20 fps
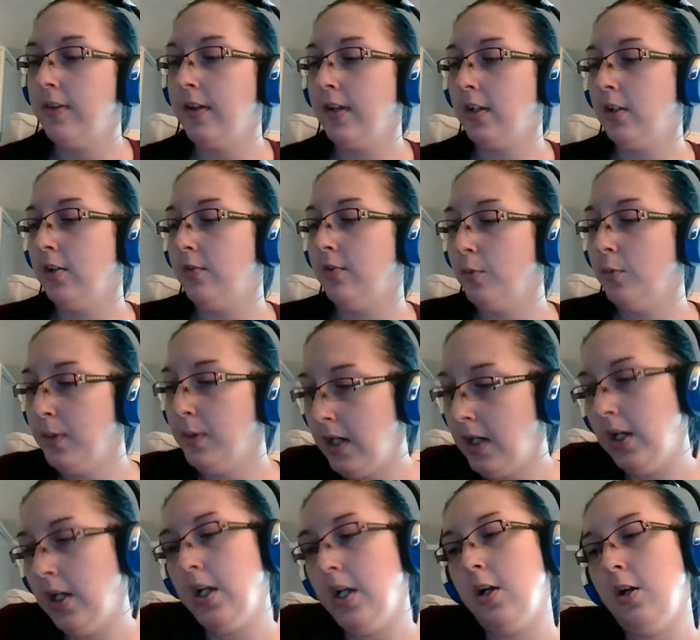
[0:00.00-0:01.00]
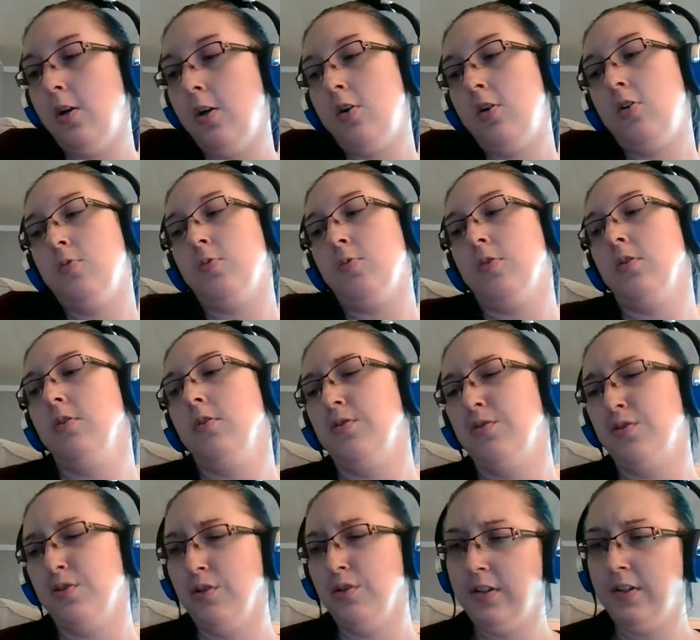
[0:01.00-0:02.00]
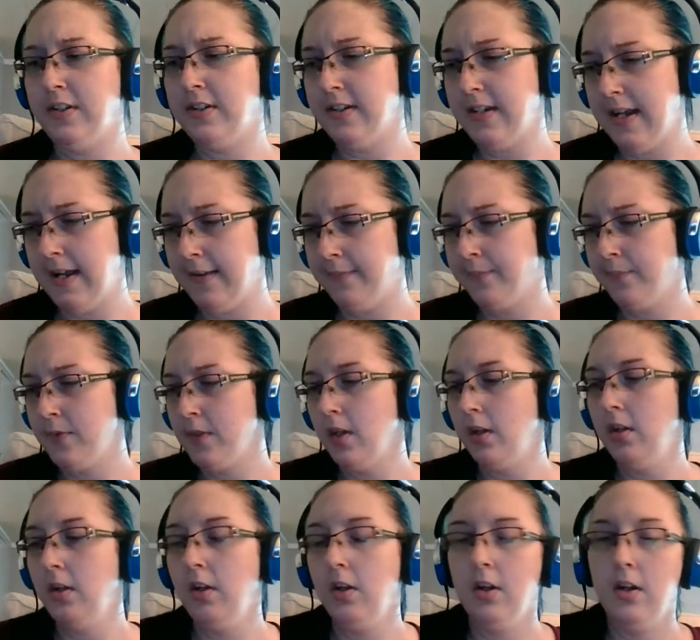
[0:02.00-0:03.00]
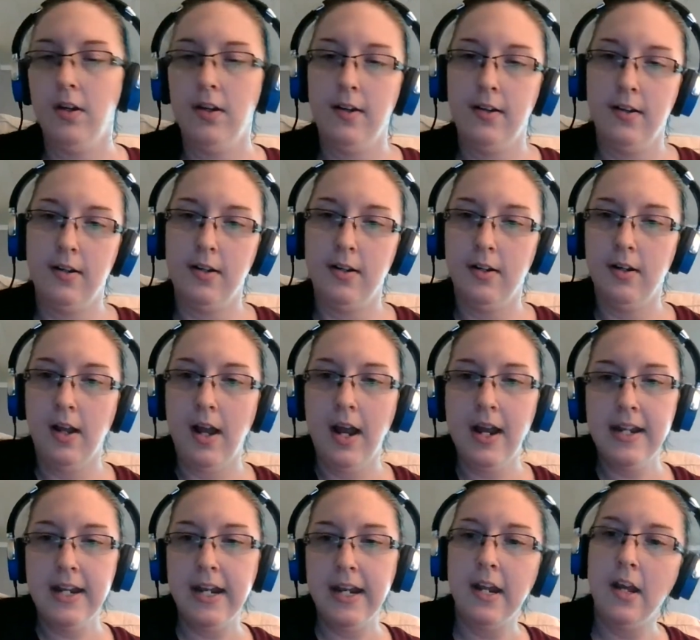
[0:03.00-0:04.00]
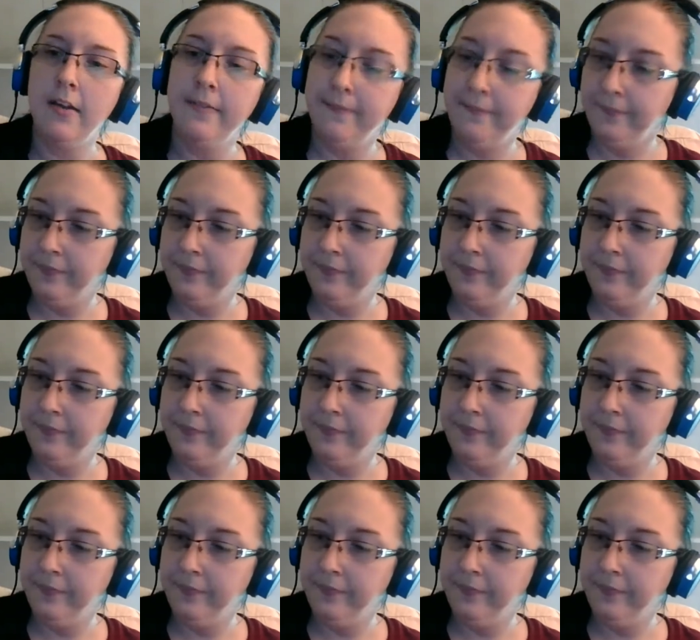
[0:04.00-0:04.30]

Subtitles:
Thank you for being here. We're a little early today. Hi, Dana.